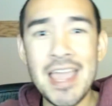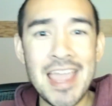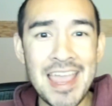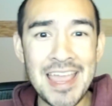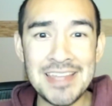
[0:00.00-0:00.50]

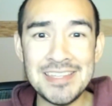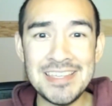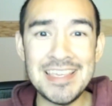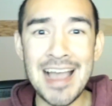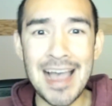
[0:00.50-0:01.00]
And
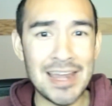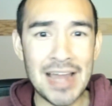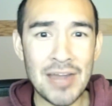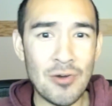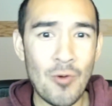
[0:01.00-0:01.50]
yeah,
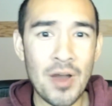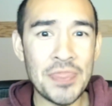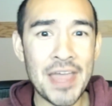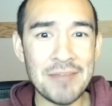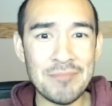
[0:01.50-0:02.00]
I don't
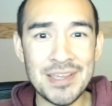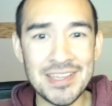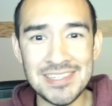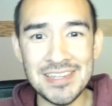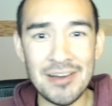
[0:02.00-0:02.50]
want that
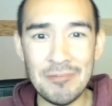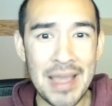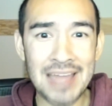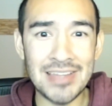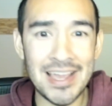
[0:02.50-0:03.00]
because, you know,
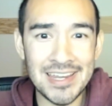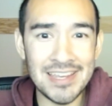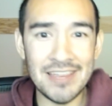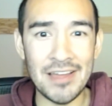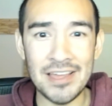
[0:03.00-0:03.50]
bad
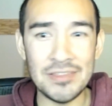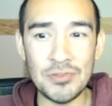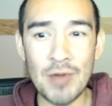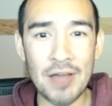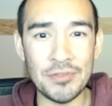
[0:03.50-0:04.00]
lighting
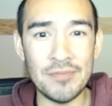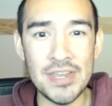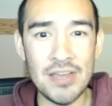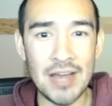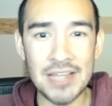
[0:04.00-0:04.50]
throughout the
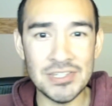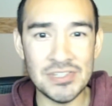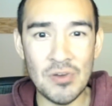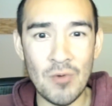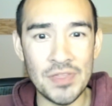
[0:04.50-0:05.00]
video. I just
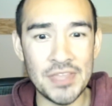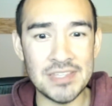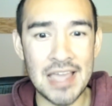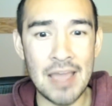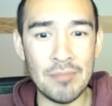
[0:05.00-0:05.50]
don't want that
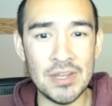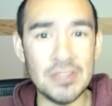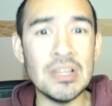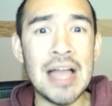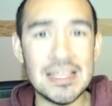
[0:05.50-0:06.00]
to happen. And
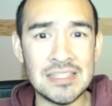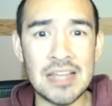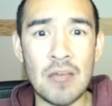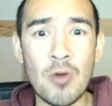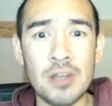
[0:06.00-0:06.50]
the last
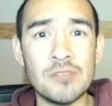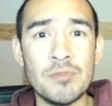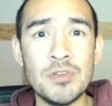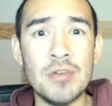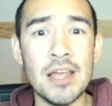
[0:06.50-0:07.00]
thing I want is for
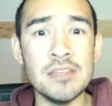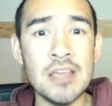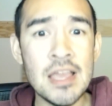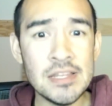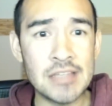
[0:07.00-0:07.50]
you guys
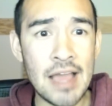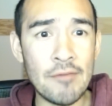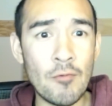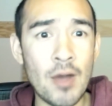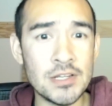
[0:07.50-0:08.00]
to have
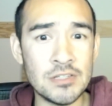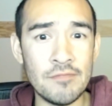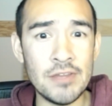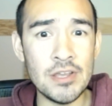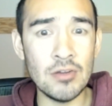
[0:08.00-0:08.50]
watched a
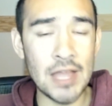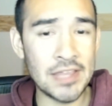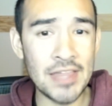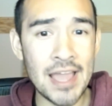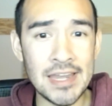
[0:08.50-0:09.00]
video
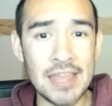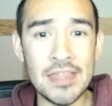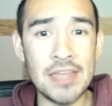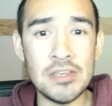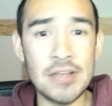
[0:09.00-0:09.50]
like that and
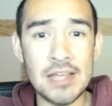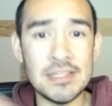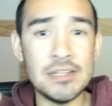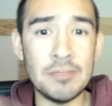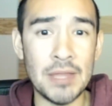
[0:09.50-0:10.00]
then you guys
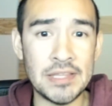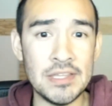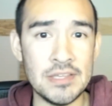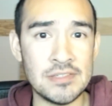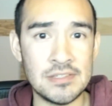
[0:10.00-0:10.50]
end up like
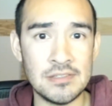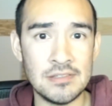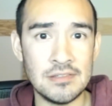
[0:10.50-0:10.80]
this.